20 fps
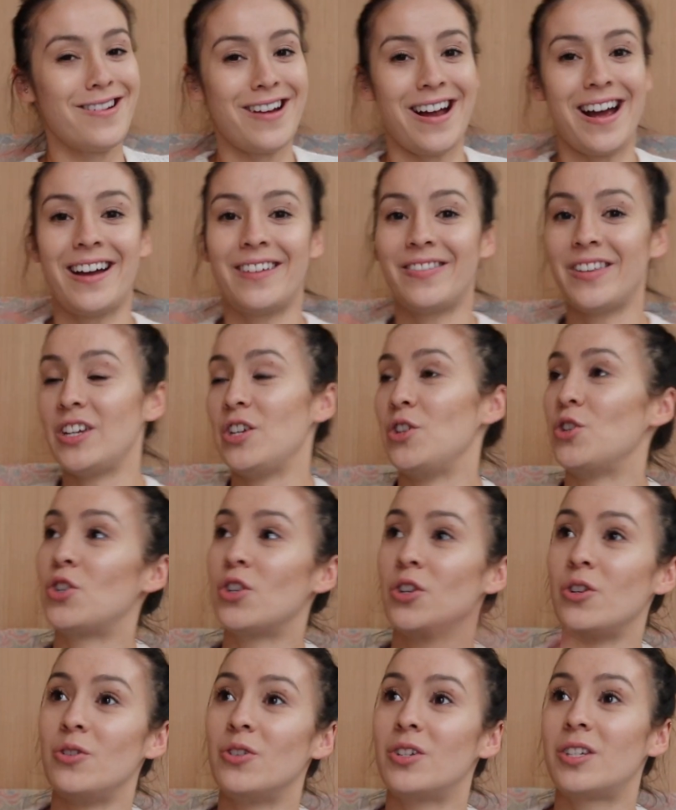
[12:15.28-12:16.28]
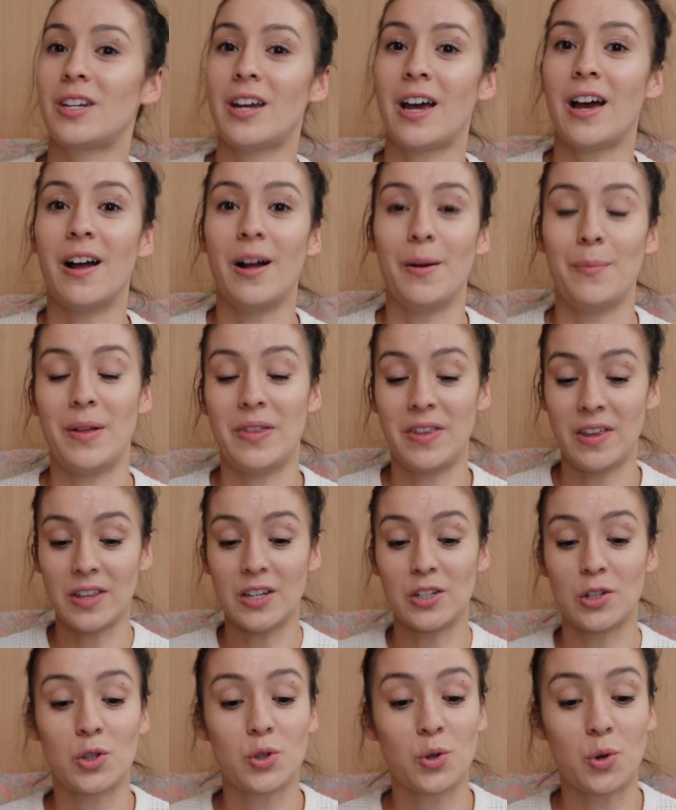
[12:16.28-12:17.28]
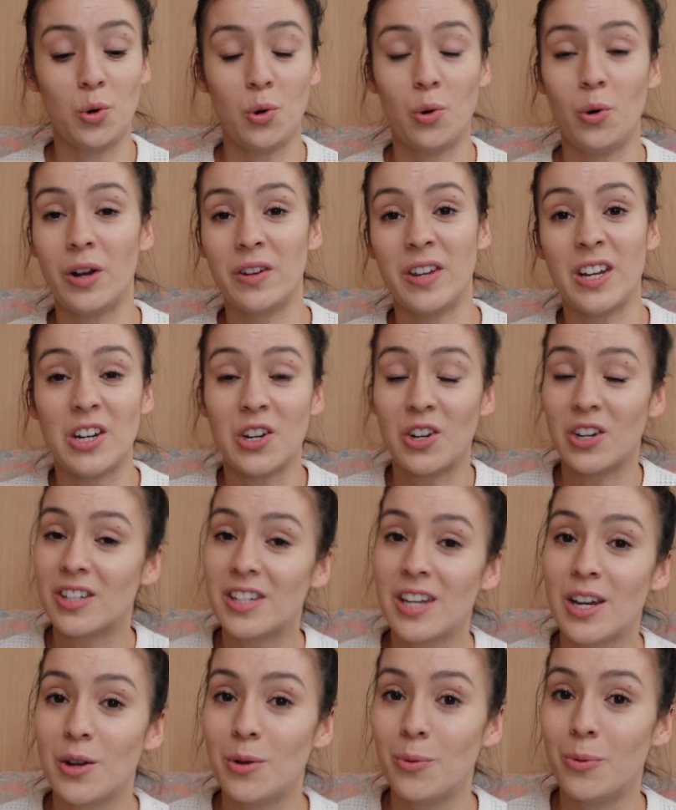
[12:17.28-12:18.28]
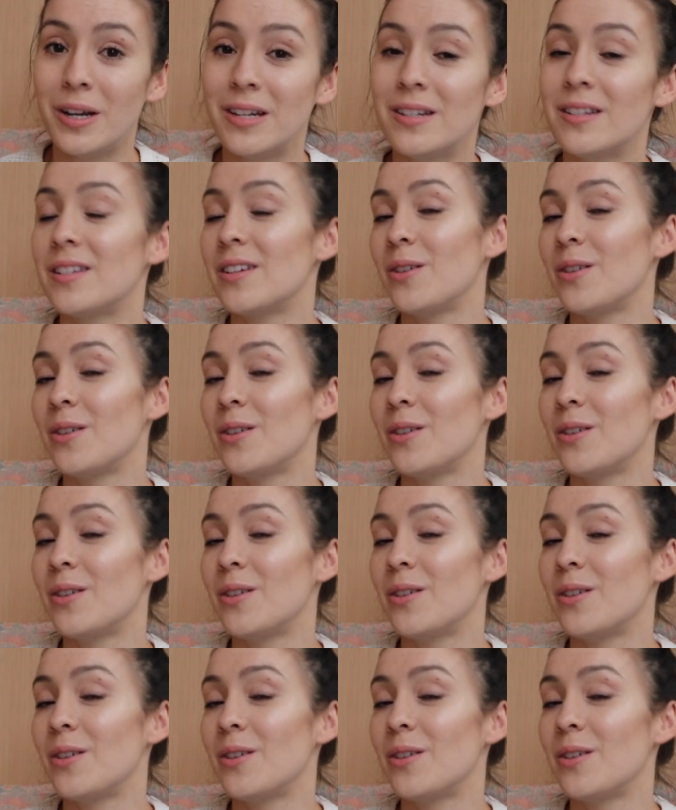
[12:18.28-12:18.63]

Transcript: and then you shoot, and then there's a score, and then you can see who wins.